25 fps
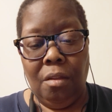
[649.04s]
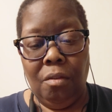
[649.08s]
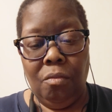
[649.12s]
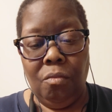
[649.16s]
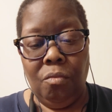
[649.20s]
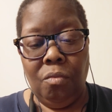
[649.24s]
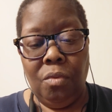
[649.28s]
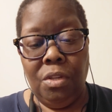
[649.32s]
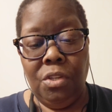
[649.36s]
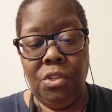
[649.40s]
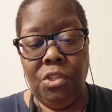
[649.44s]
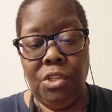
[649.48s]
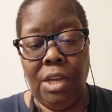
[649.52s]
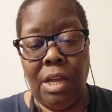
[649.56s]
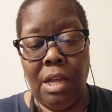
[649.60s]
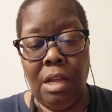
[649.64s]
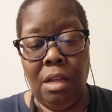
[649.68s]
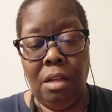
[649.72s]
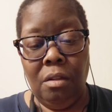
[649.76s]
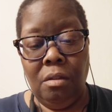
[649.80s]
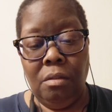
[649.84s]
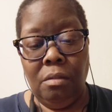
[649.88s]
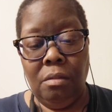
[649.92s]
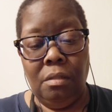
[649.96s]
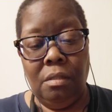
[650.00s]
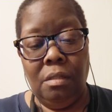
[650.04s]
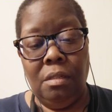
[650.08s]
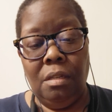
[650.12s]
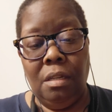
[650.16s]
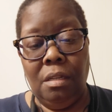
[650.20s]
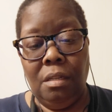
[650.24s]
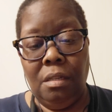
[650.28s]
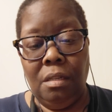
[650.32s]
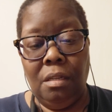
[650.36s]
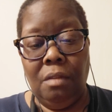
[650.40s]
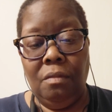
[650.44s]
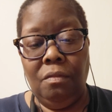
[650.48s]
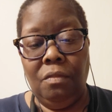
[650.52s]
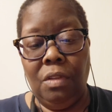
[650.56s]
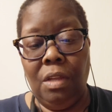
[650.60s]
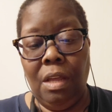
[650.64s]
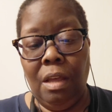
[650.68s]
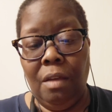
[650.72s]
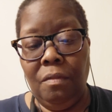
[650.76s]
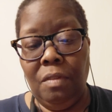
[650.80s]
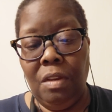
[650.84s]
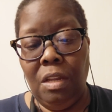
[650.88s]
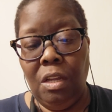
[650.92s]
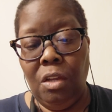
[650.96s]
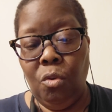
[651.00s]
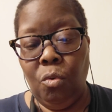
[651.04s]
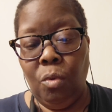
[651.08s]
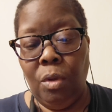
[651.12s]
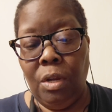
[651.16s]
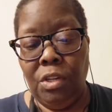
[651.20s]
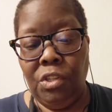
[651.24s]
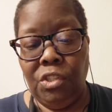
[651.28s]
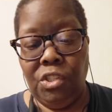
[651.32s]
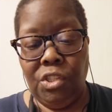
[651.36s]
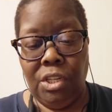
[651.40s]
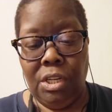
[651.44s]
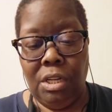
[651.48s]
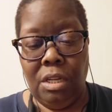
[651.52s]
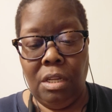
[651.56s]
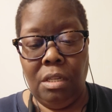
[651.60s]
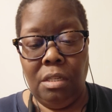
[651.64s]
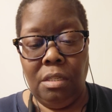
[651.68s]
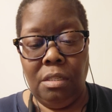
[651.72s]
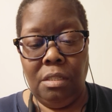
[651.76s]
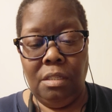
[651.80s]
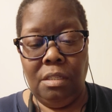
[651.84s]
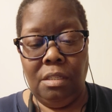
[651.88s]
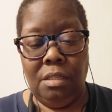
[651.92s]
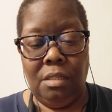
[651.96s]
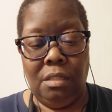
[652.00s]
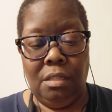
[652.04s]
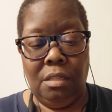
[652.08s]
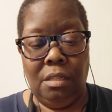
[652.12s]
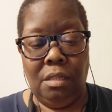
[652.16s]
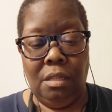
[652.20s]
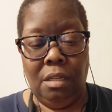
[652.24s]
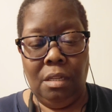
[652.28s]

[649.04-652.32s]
reach out if you have any questions